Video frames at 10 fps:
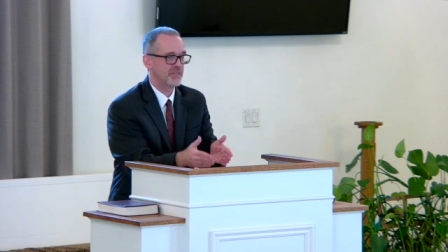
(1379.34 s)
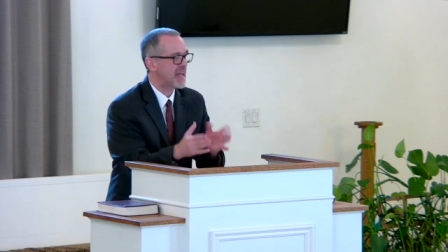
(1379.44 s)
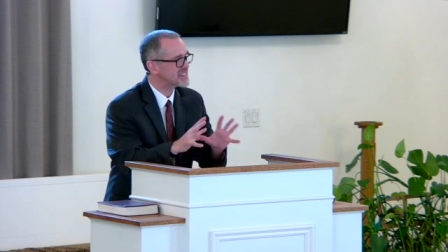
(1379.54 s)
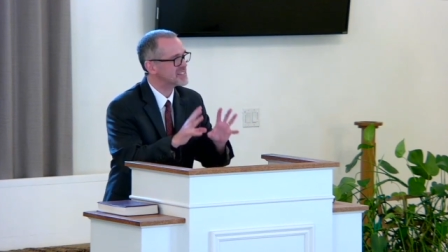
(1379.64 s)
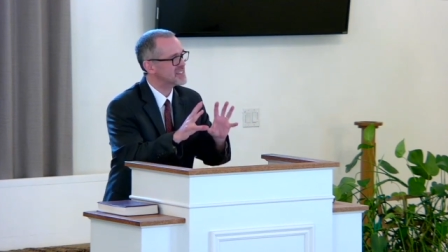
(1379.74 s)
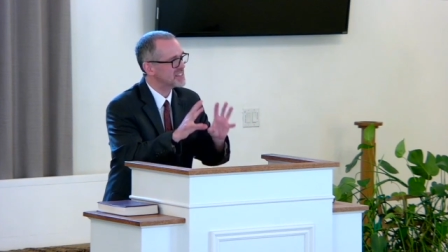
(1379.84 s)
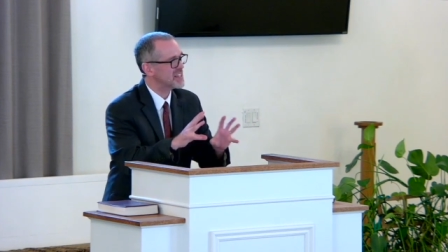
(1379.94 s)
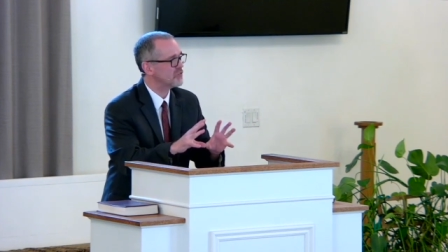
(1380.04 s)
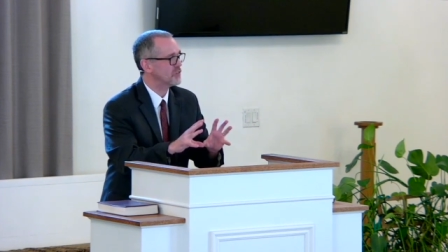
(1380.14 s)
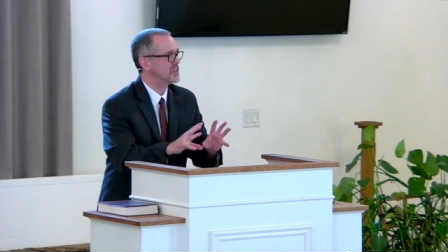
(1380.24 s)
That's the
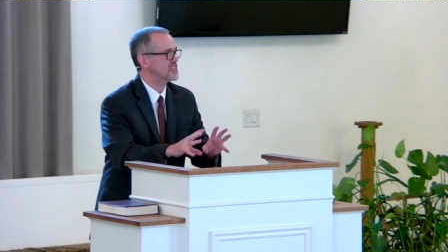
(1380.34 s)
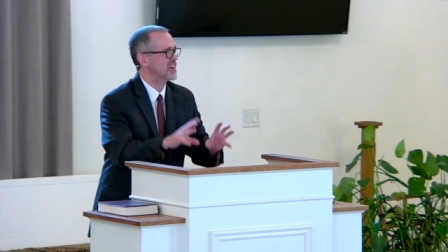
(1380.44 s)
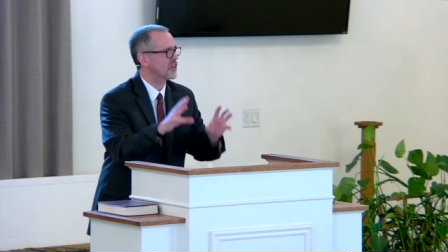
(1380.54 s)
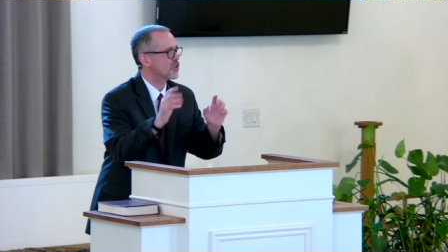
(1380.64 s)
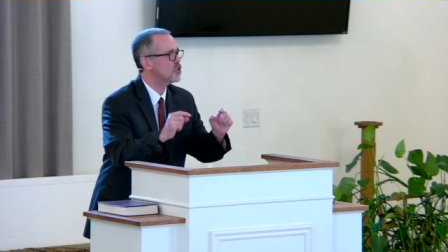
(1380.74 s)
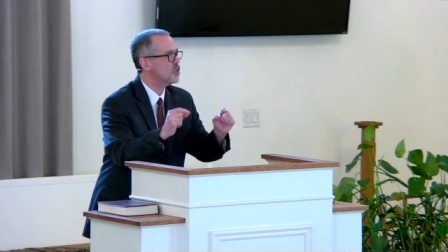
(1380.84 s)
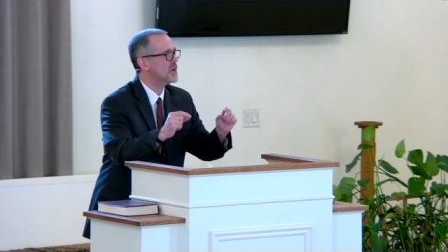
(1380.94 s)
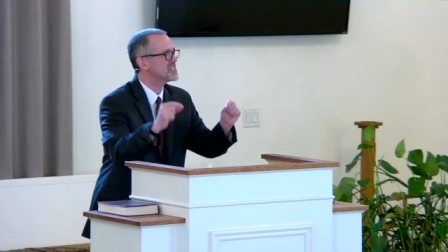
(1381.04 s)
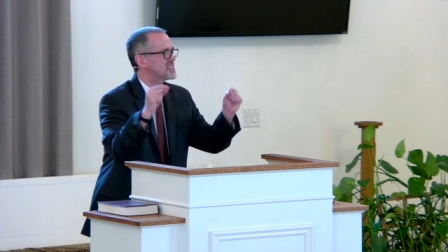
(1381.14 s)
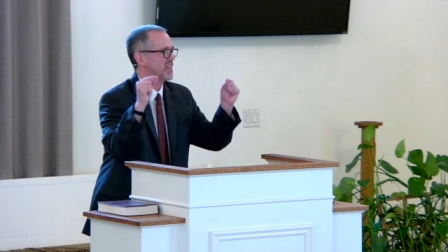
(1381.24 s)
difference here. Who
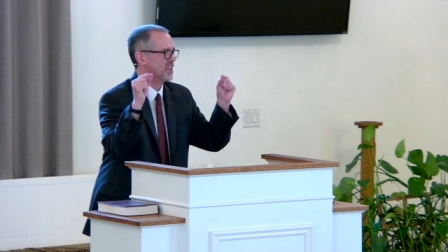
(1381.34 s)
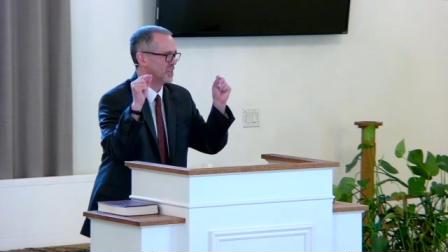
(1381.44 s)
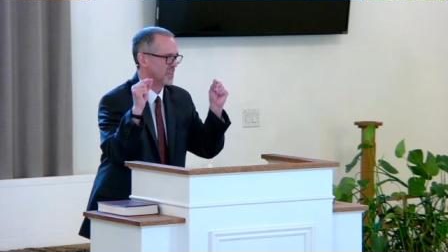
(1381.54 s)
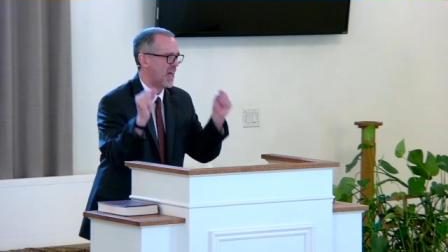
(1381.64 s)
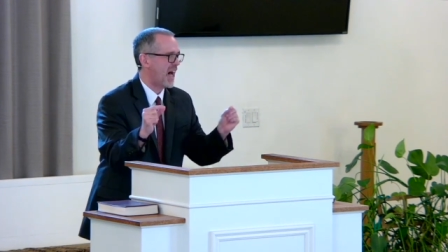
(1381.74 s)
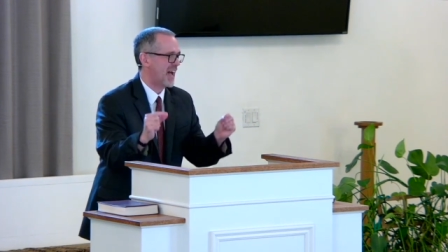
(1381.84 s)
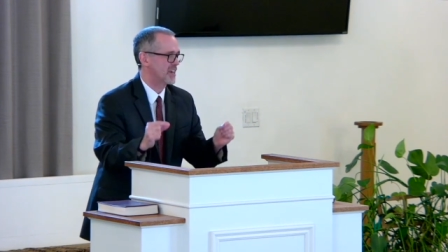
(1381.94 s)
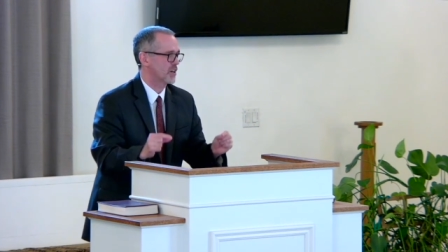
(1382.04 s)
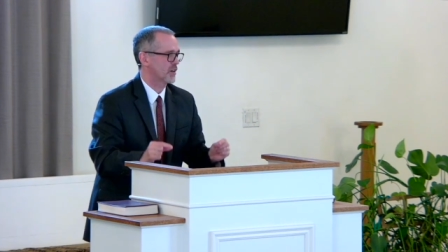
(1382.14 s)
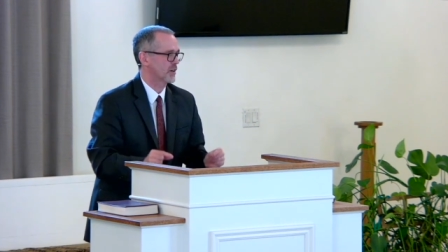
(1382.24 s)
is the
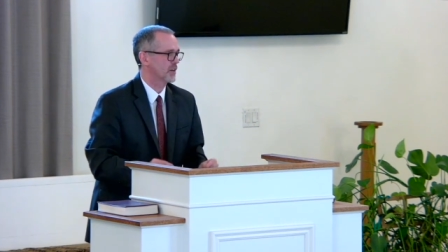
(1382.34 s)
liar?